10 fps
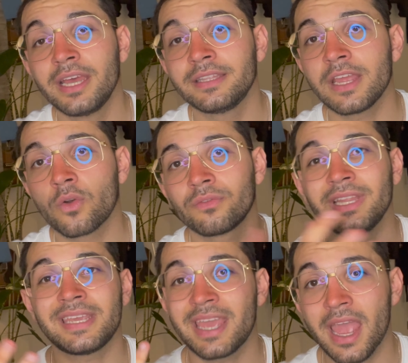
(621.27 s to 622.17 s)
They don't
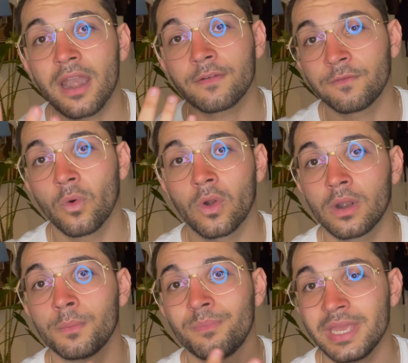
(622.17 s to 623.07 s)
really care for
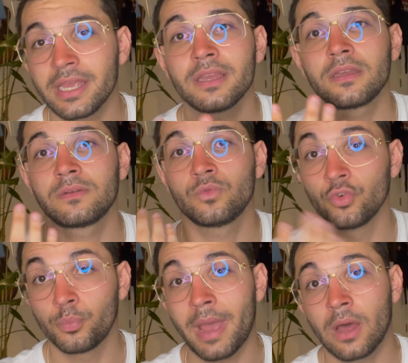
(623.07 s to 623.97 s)
being
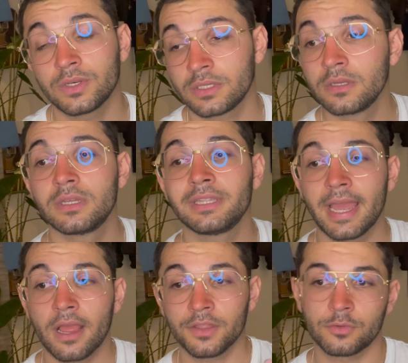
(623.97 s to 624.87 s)
root bound
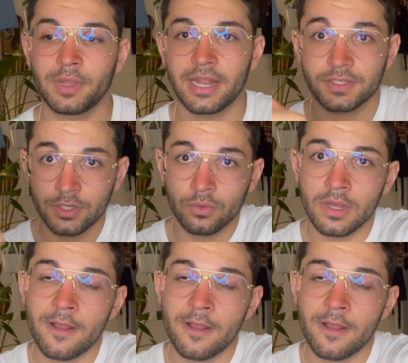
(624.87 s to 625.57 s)
like other plants do.